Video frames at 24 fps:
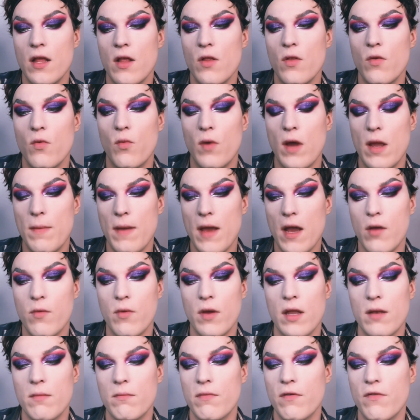way back
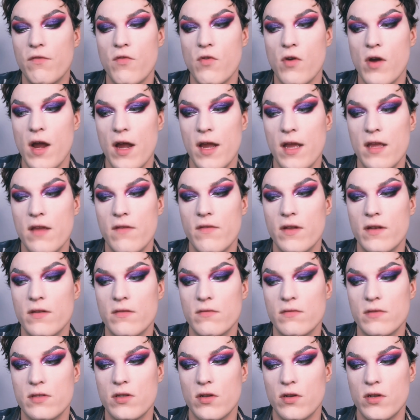when, before I even
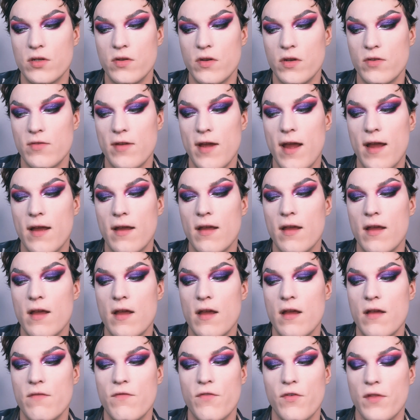started doing drag,
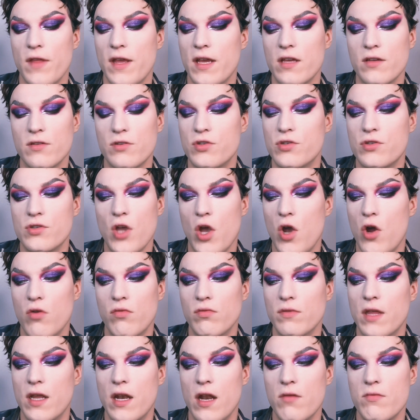for like a show
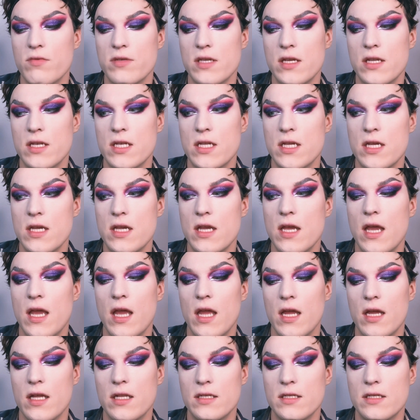that I was in.
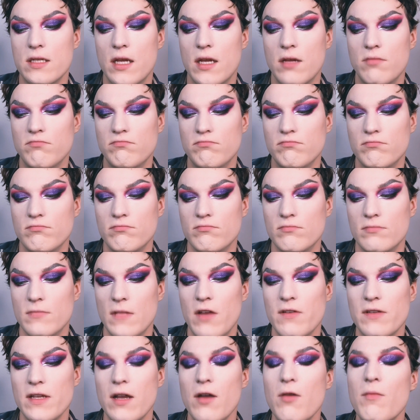And I
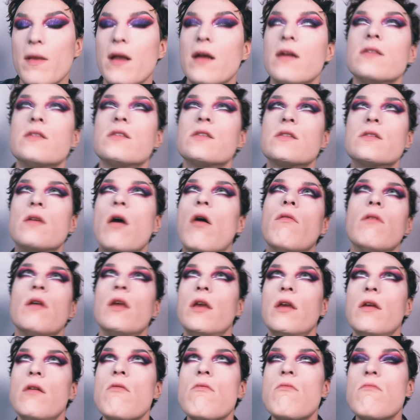was like, oh my god, so
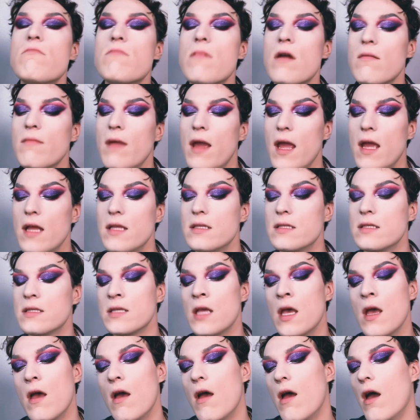cute, mermaids.
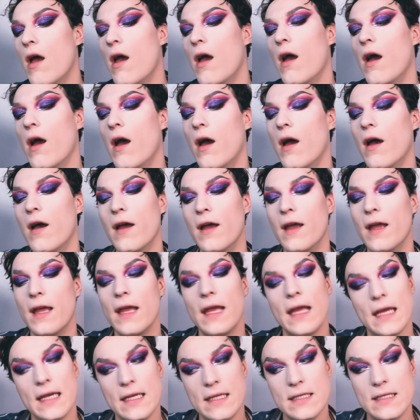
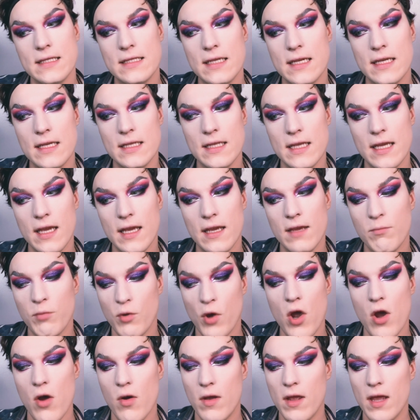And it
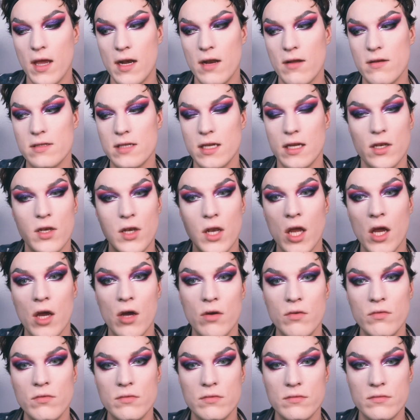broke, and I was like,
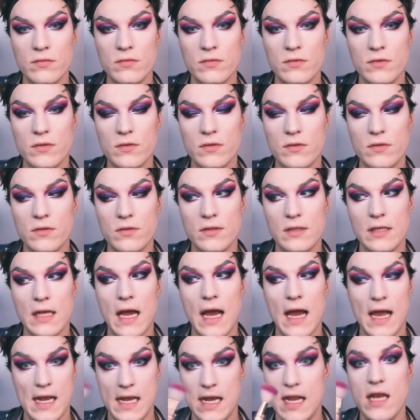no,
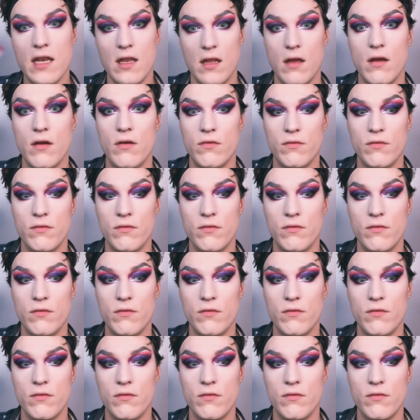I need you.